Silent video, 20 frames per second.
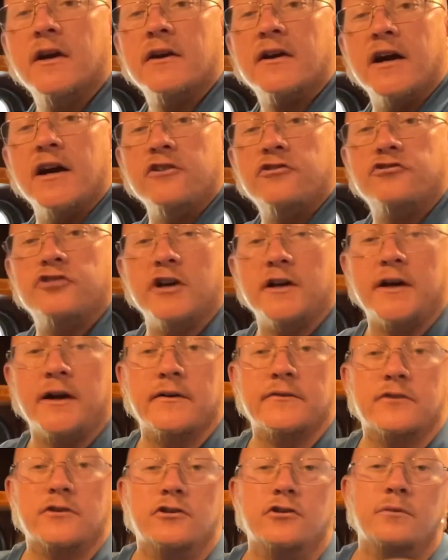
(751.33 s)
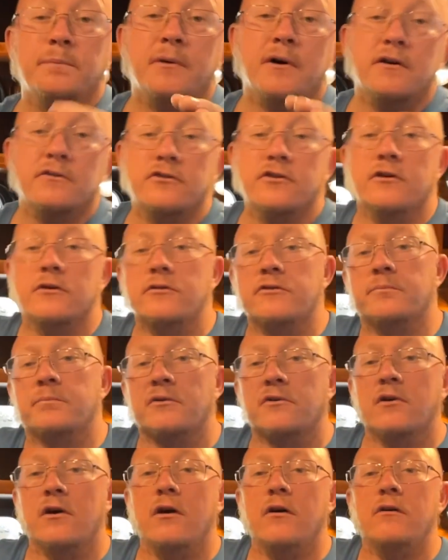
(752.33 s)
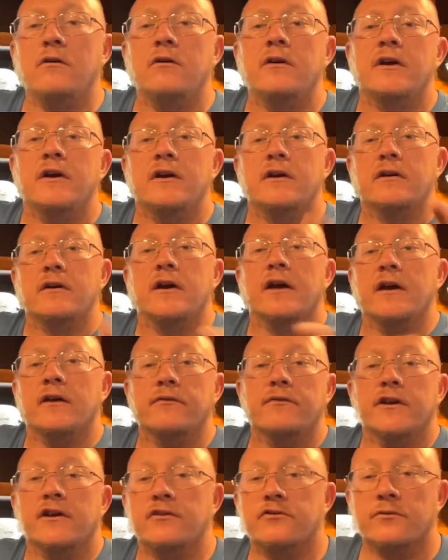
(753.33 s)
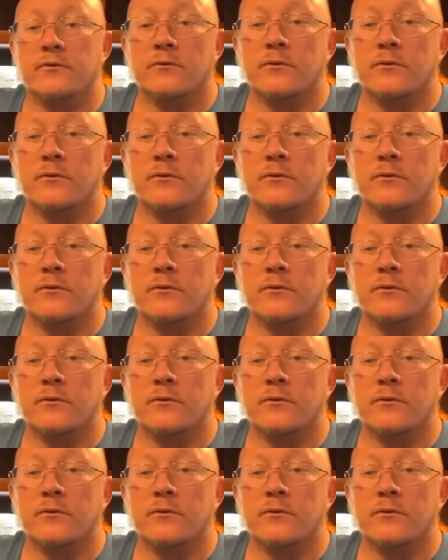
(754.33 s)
Guys, check out the coupon codes below, and thanks for